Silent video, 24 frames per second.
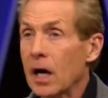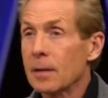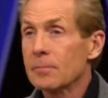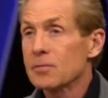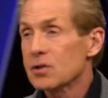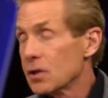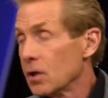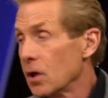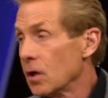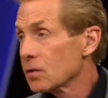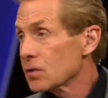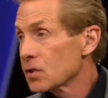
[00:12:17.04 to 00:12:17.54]
of
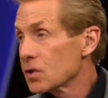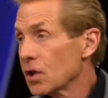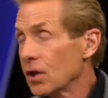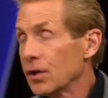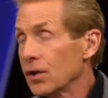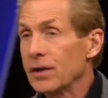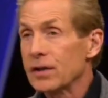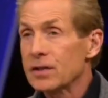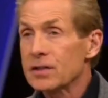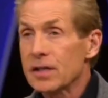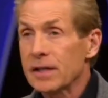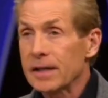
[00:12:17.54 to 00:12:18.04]
times, and all of a
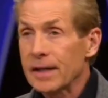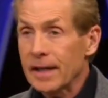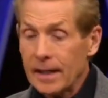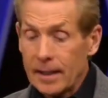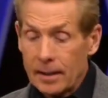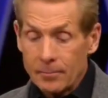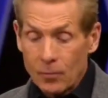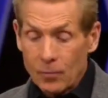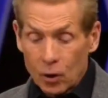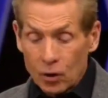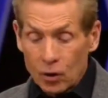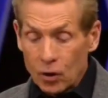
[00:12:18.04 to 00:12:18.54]
sudden it's a
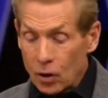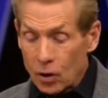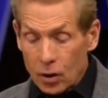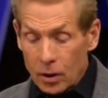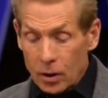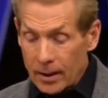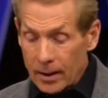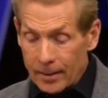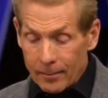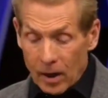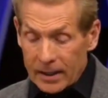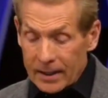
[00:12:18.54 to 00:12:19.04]
game.
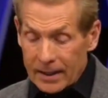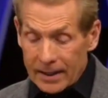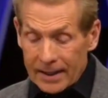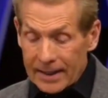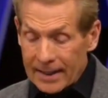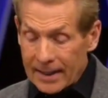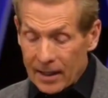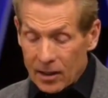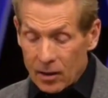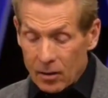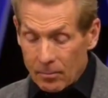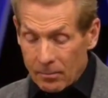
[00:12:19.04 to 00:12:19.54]
Am I
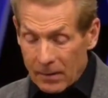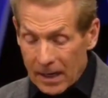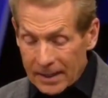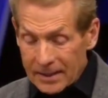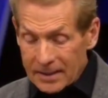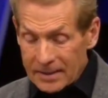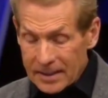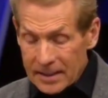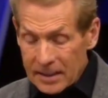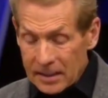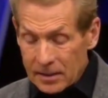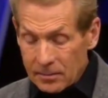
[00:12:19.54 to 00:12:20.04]
going to count on
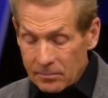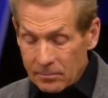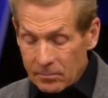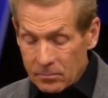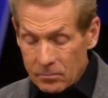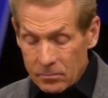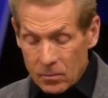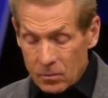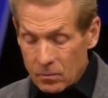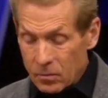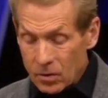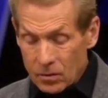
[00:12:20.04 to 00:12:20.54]
my
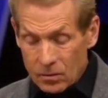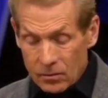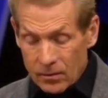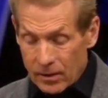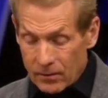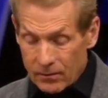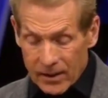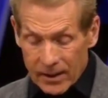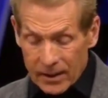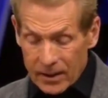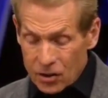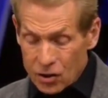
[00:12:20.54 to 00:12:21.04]
team?
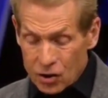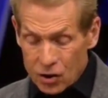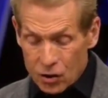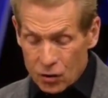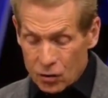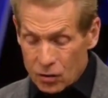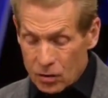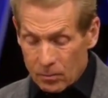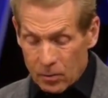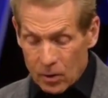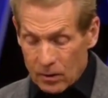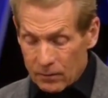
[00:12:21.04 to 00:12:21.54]
They didn't
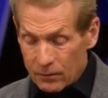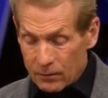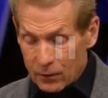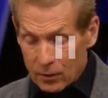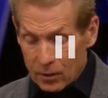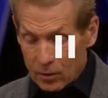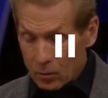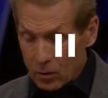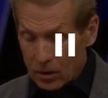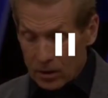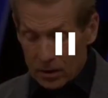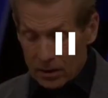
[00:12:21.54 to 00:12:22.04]
shoot the ball
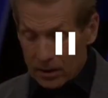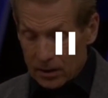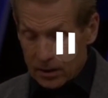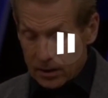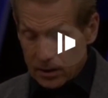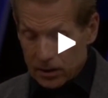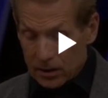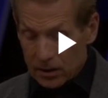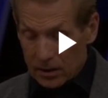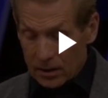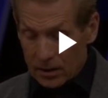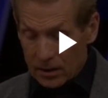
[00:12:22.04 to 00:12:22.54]
very well
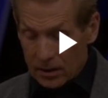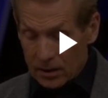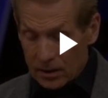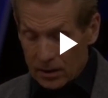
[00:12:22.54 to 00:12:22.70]
either.